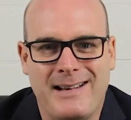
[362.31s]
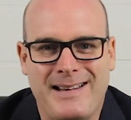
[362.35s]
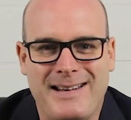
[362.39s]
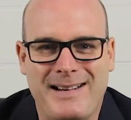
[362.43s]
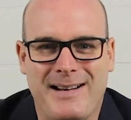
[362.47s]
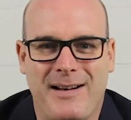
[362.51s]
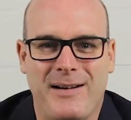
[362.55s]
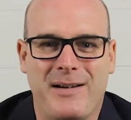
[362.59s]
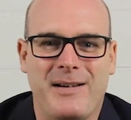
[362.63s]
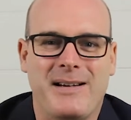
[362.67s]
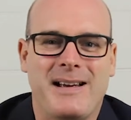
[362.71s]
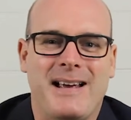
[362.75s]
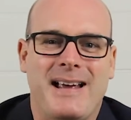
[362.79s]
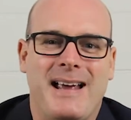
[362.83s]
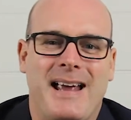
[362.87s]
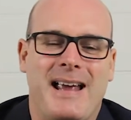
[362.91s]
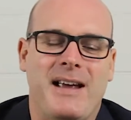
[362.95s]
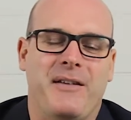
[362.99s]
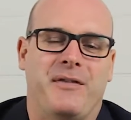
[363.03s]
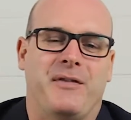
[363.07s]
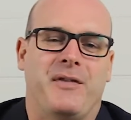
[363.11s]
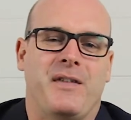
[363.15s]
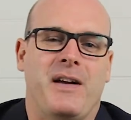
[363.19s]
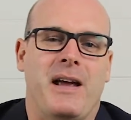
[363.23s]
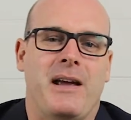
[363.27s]

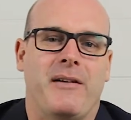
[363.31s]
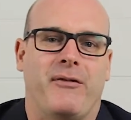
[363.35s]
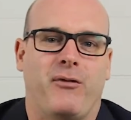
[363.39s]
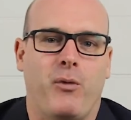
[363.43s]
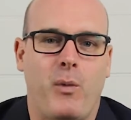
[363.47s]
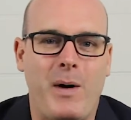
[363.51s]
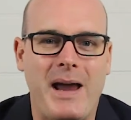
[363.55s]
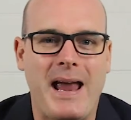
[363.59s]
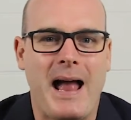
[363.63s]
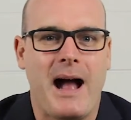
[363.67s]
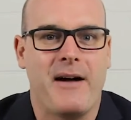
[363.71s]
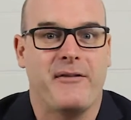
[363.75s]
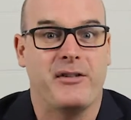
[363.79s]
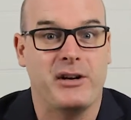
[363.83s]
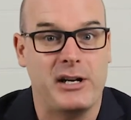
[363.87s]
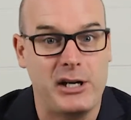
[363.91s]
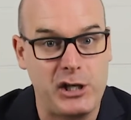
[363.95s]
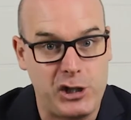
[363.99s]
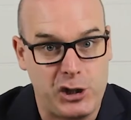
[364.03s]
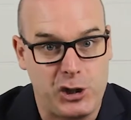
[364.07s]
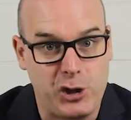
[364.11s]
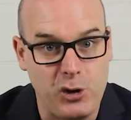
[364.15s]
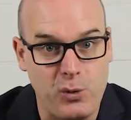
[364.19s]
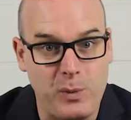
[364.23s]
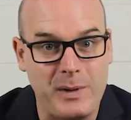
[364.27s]
If we have an
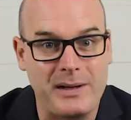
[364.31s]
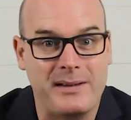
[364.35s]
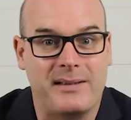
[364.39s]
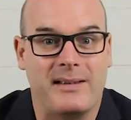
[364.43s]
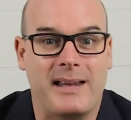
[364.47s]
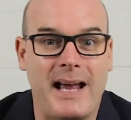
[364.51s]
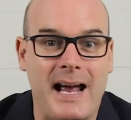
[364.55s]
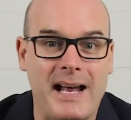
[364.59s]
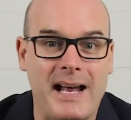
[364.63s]
issue with